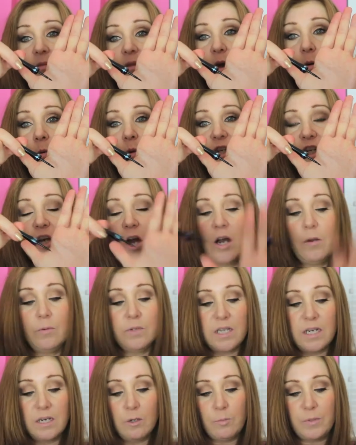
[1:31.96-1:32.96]
which I
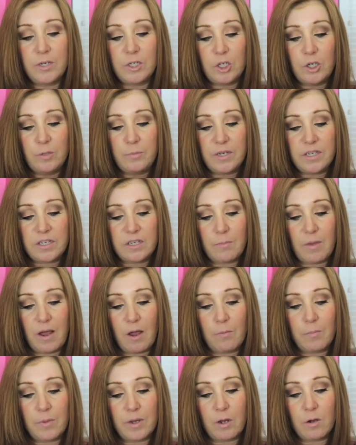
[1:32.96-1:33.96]
was a little bit dubious
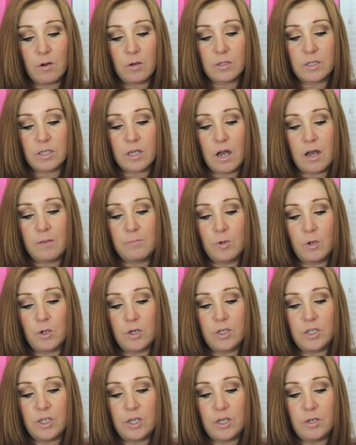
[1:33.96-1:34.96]
about because I'm not
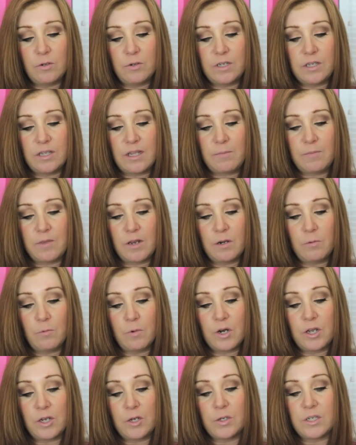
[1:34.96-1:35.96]
used to using them. The only
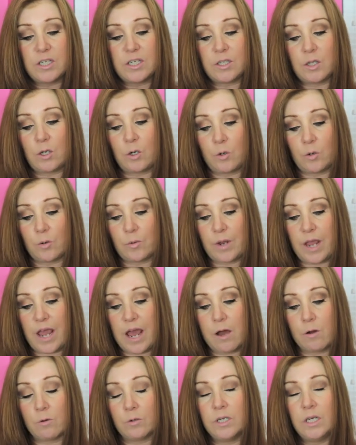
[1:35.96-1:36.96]
one I use is the
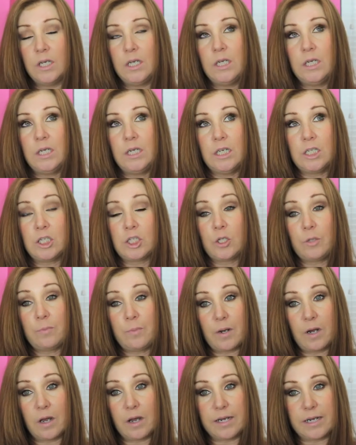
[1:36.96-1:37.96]
L'Oreal
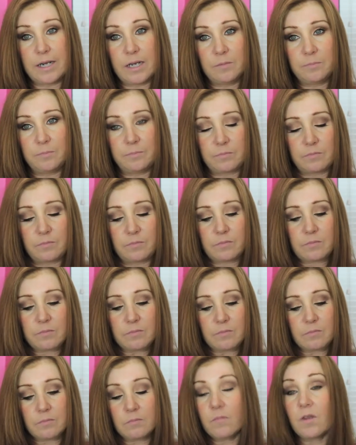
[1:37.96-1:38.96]
Superliner,
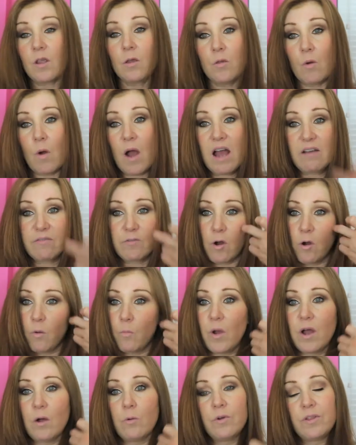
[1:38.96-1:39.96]
though I have got on
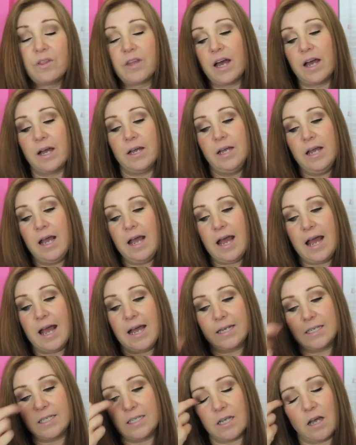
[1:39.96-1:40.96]
well with that.
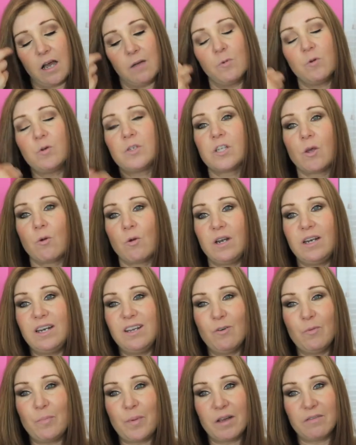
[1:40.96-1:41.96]
And I'm also a
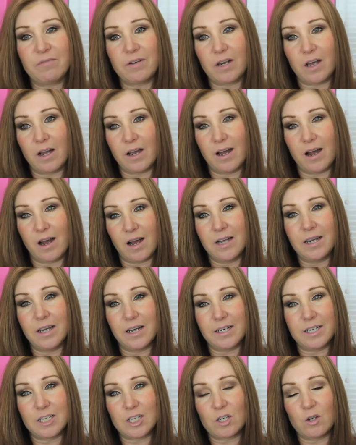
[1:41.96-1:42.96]
little bit of an
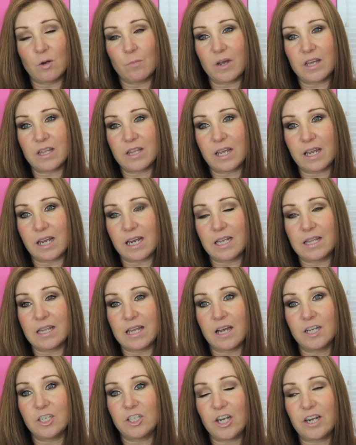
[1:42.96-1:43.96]
eyeliner snob, I think, in
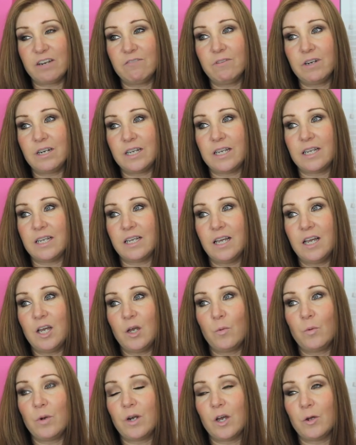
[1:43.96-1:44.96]
that I generally
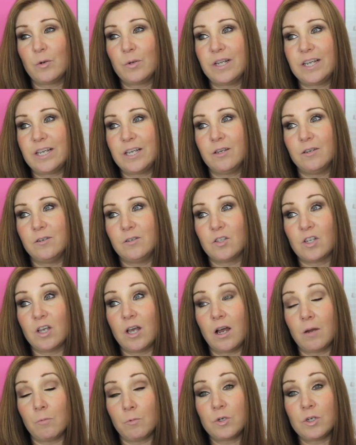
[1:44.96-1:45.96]
will only use,
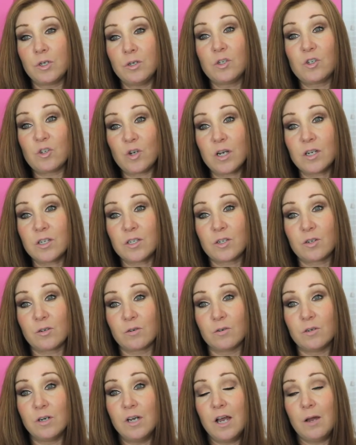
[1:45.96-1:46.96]
I will use
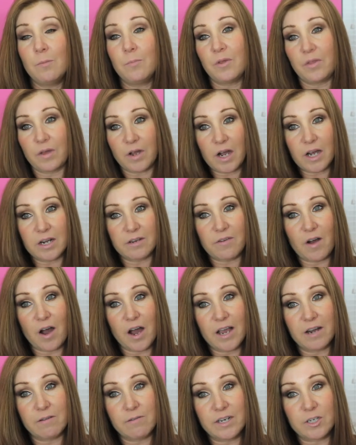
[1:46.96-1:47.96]
drugstore, but the kind of
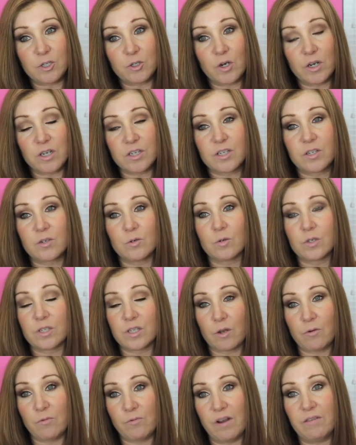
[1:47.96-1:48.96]
higher end drugstore,
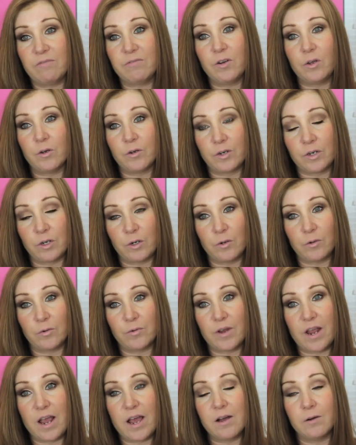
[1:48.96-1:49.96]
so Revlon,
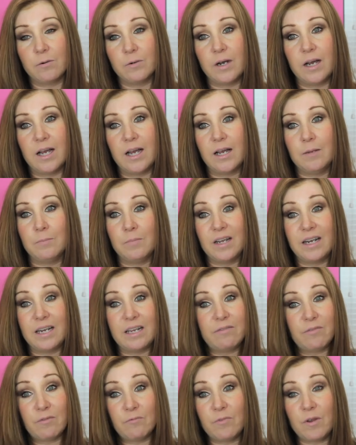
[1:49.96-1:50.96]
L'Oreal, and
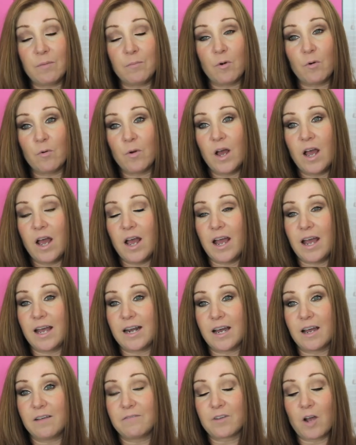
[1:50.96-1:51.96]
even Rimmel.
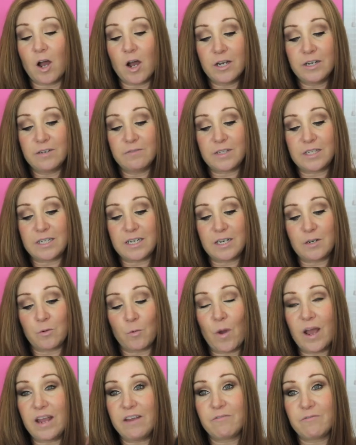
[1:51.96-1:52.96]
And I've kind of steered
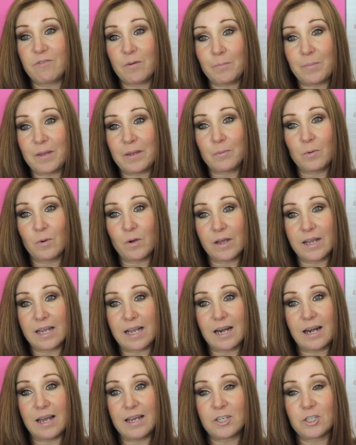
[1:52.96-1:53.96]
away from people like
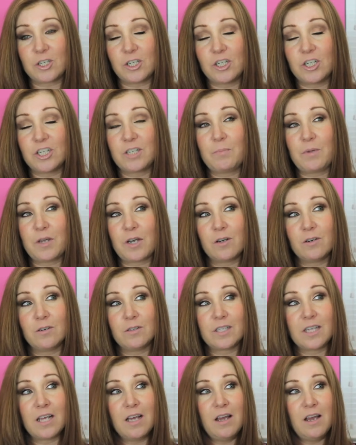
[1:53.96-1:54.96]
Collection just
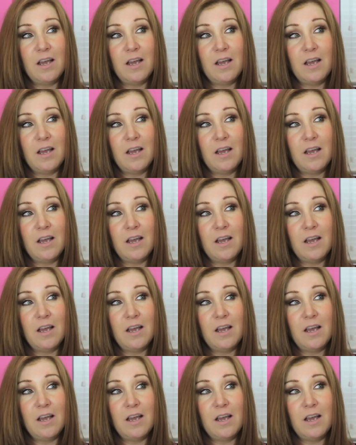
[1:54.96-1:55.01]
because